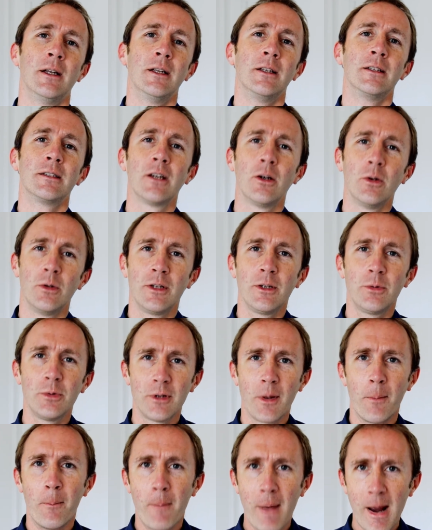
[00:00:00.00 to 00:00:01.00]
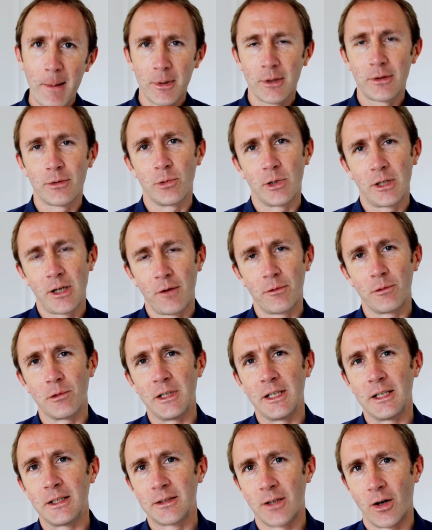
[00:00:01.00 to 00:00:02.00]
So this was a mammoth
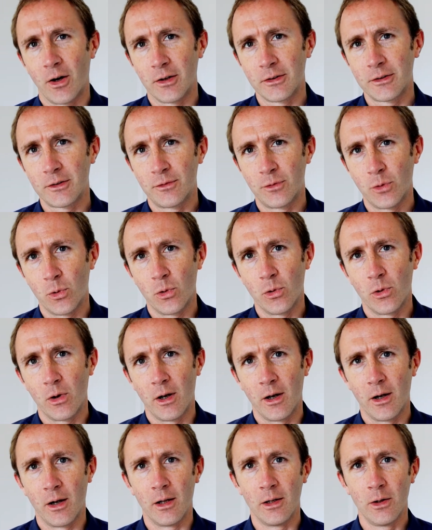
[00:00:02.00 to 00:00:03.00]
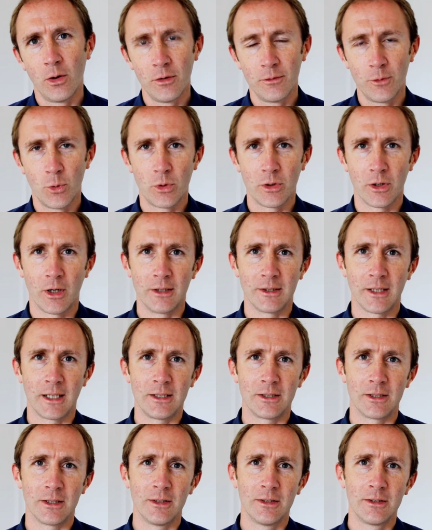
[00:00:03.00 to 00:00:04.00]
recovery task for a lot of
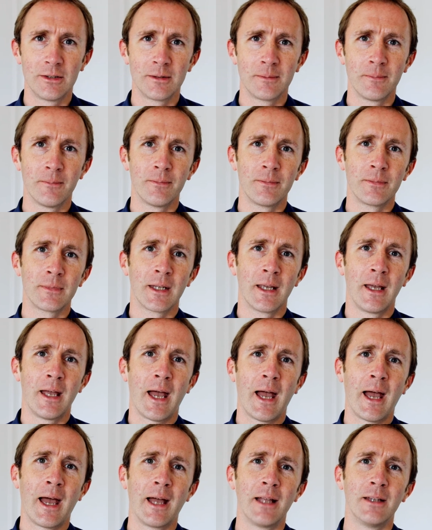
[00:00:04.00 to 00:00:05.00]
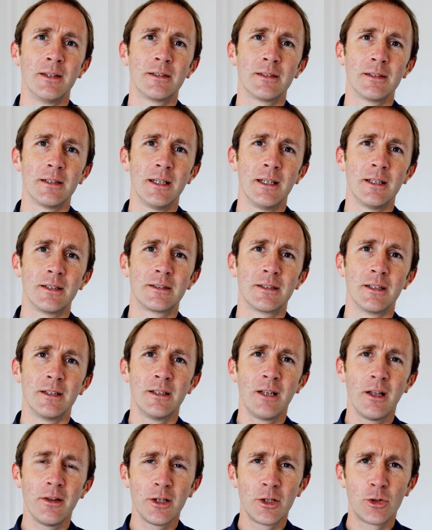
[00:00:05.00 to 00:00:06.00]
organizations, and it's
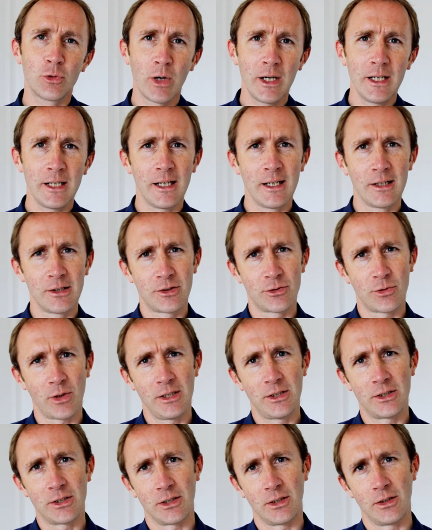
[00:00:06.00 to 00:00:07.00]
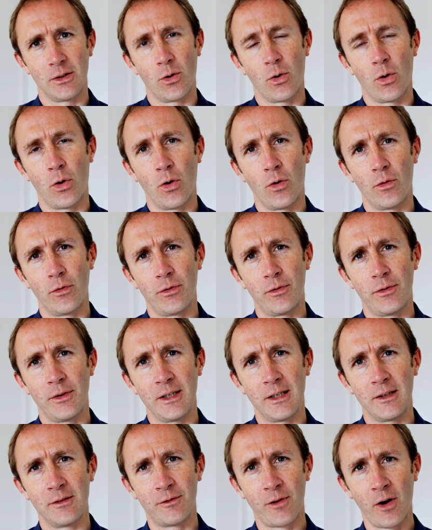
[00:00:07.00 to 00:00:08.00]
another great illustration of
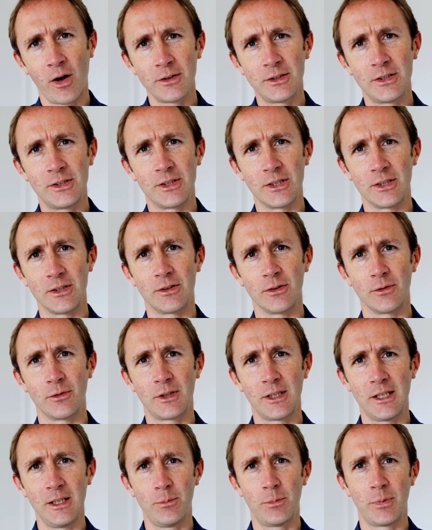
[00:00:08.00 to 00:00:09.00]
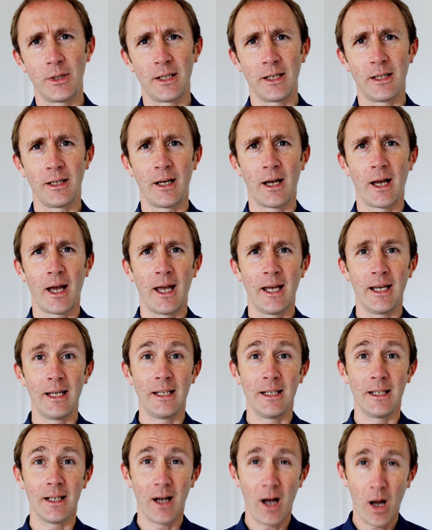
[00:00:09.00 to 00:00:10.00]
the advantages of keeping
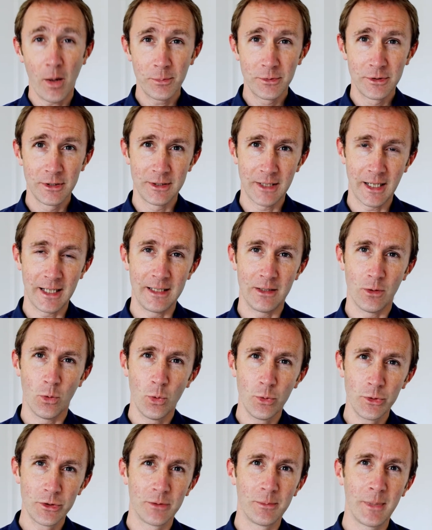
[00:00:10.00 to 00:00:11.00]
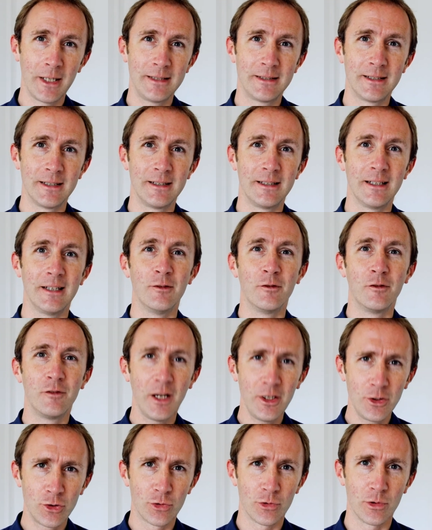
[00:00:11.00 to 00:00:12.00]
a up-to-date automated
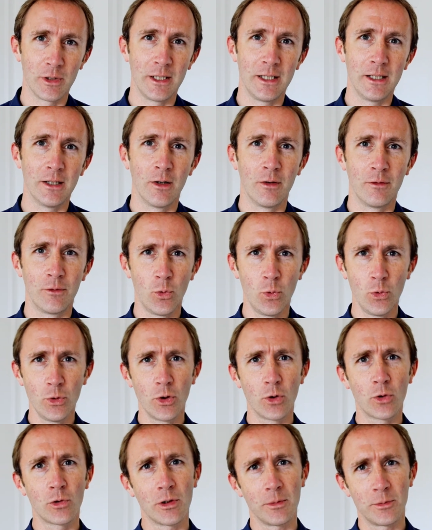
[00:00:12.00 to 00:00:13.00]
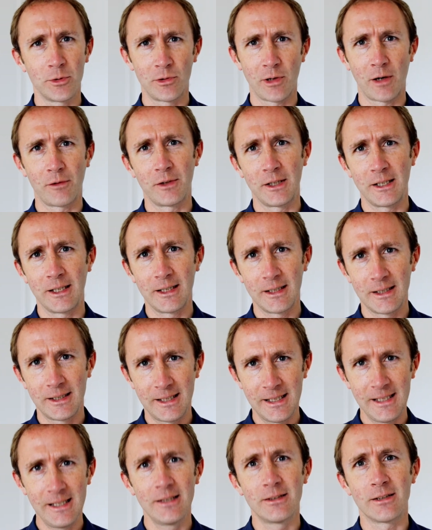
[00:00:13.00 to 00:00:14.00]
inventory of all your cryptographic
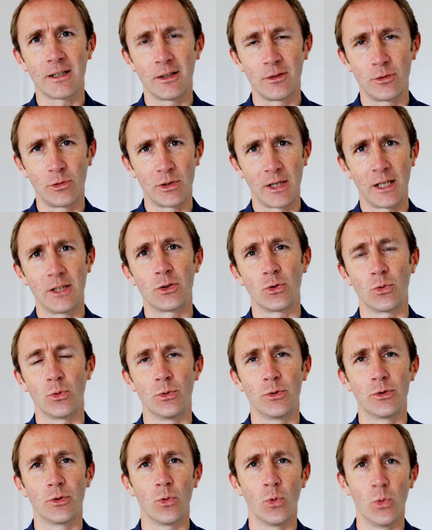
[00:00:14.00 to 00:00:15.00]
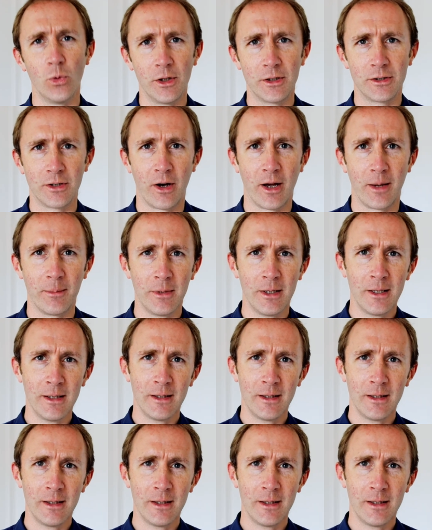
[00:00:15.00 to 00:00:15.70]
keys and credentials all the time.